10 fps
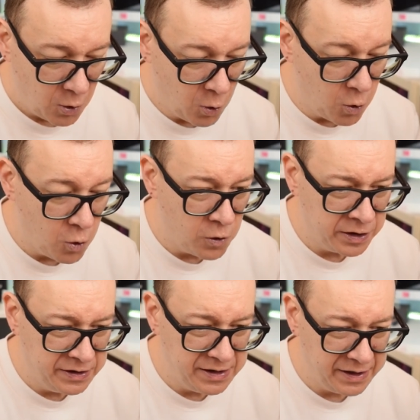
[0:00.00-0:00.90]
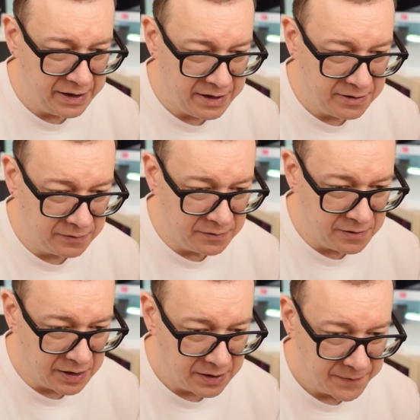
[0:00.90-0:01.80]

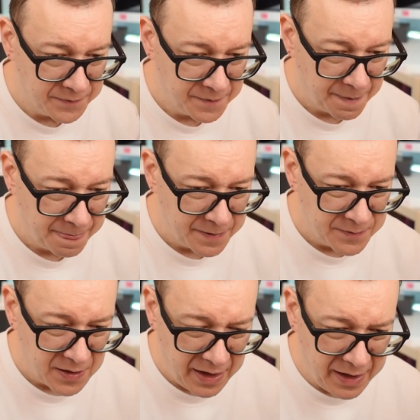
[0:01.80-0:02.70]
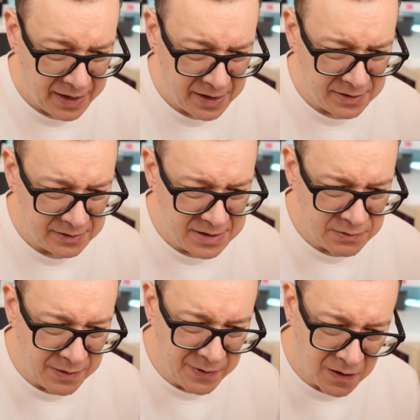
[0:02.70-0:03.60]
coordinator, and this
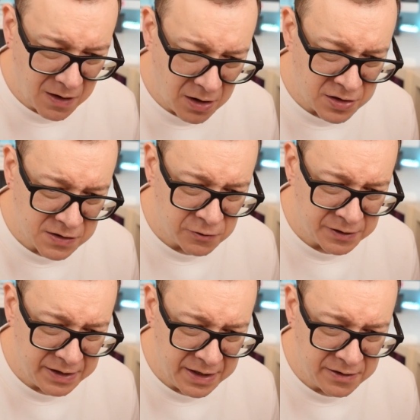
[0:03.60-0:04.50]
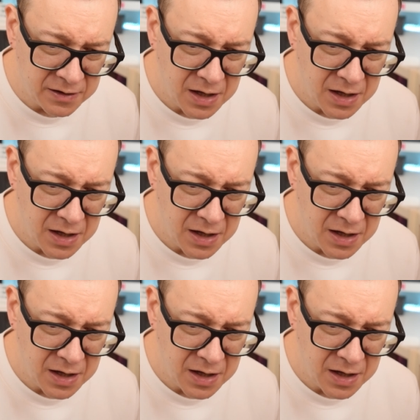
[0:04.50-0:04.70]
will be a colors coordinator.